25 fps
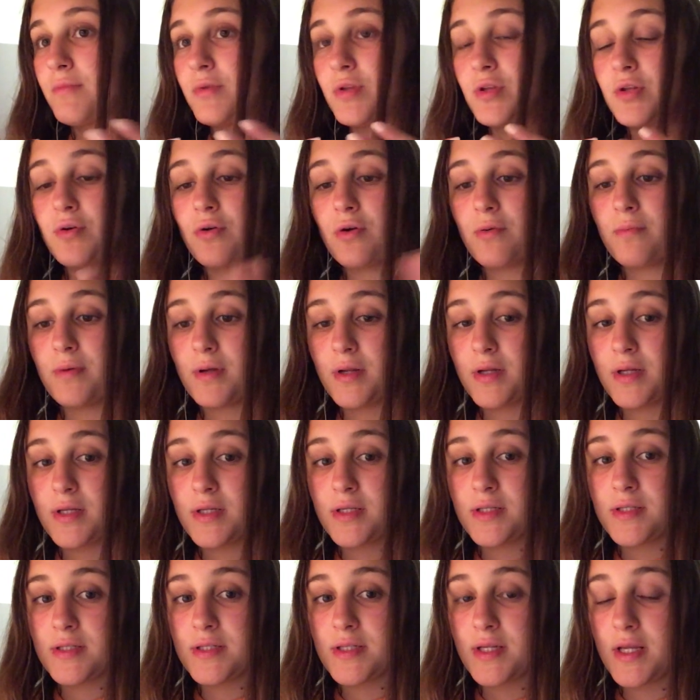your
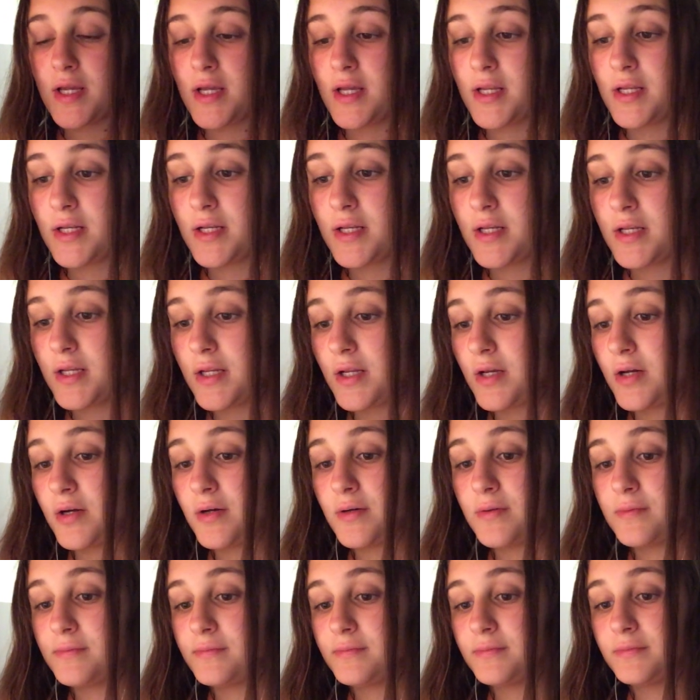opinions, and
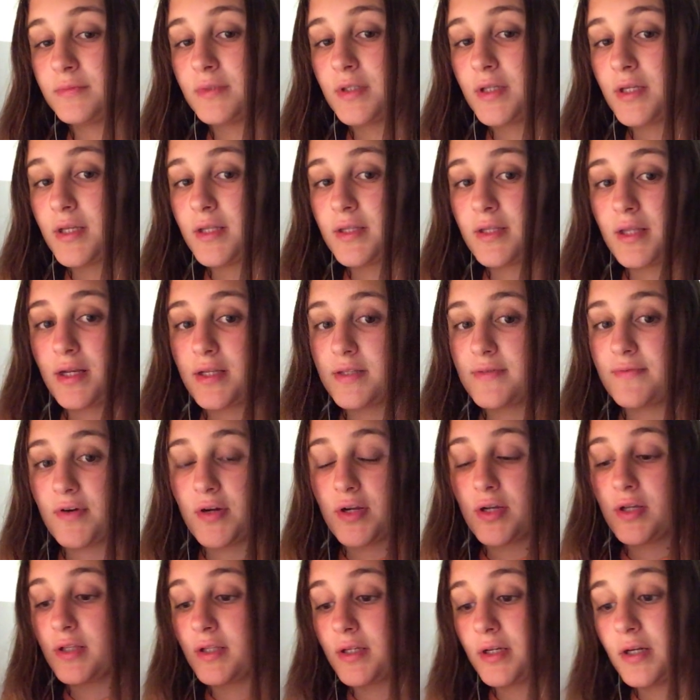that it's
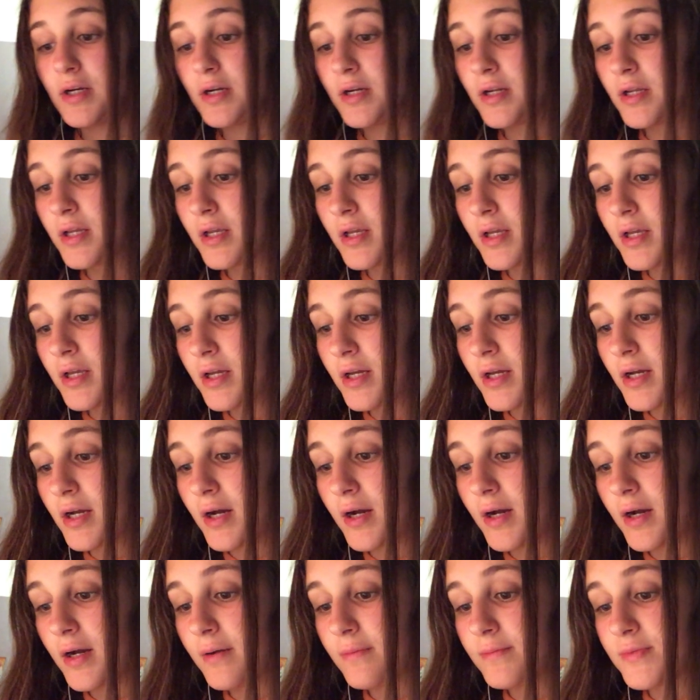very clear.
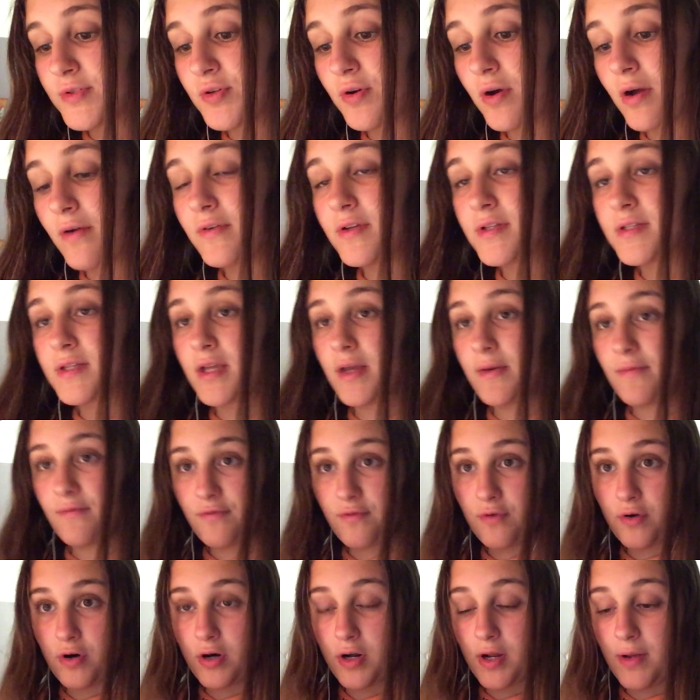So obviously I'm
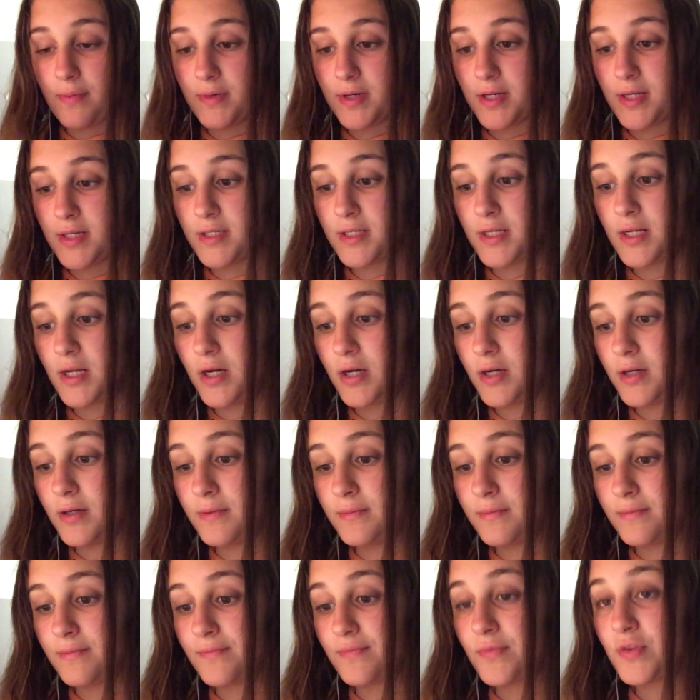for eminent
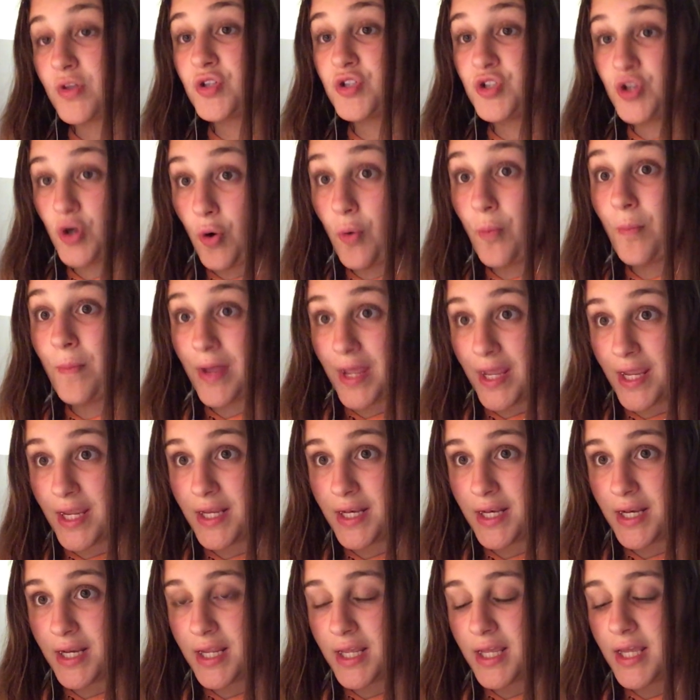
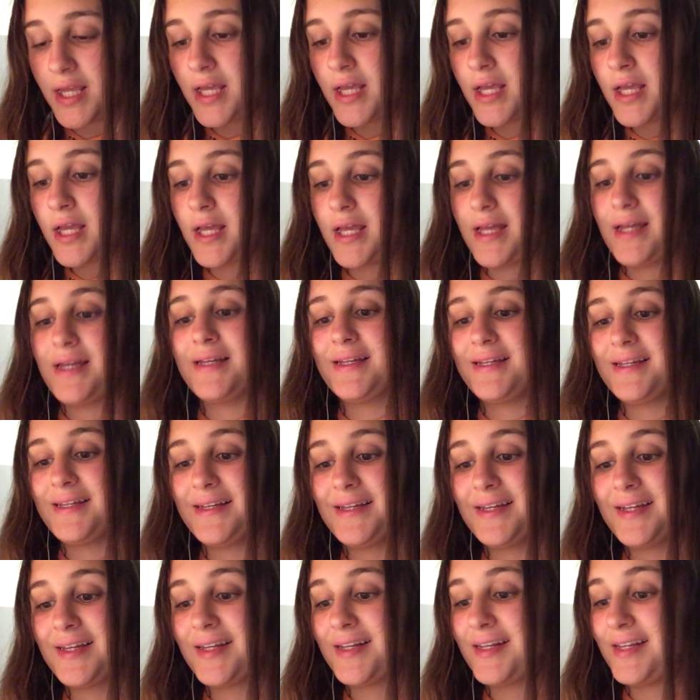domain,
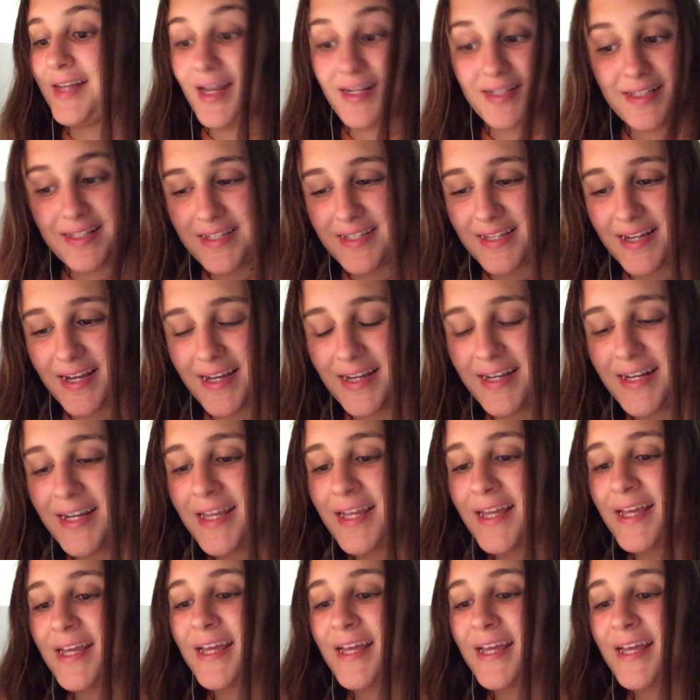not design.